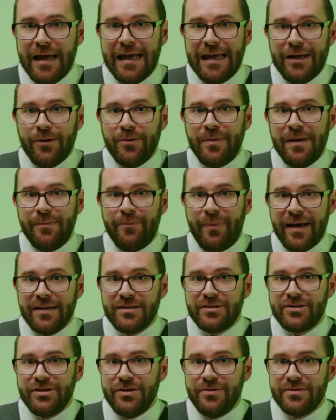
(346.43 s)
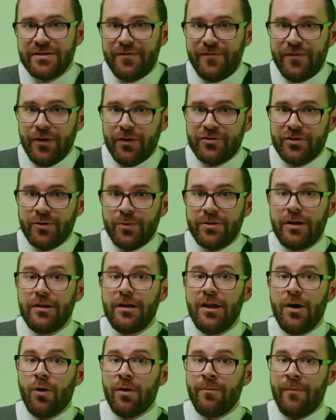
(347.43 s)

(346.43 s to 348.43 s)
it would be best to use a filter with a lower